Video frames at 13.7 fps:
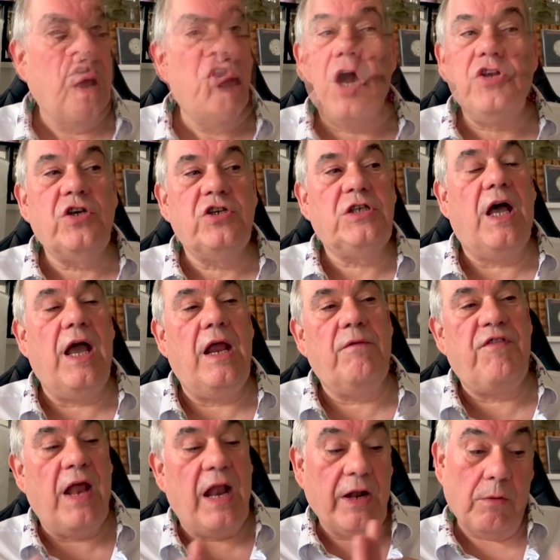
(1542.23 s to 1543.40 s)
Not just like
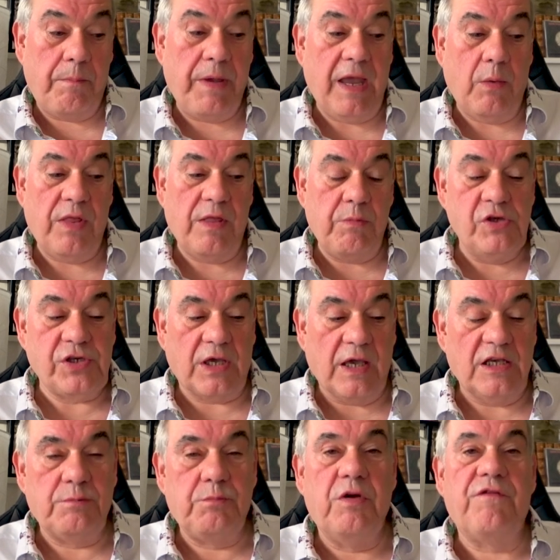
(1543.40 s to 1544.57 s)
for that little bit where the music
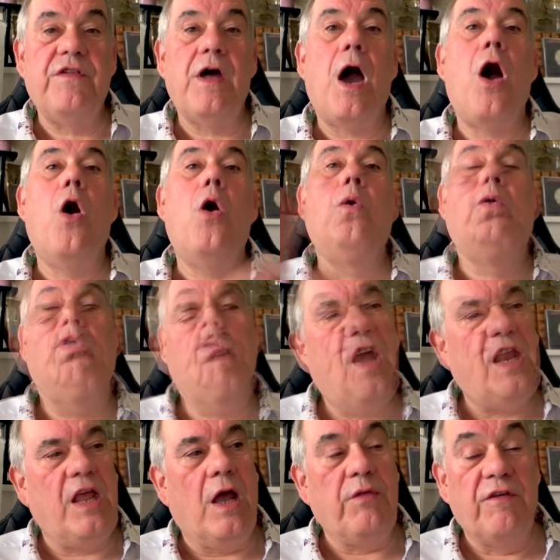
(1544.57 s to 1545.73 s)
is, but for the whole video.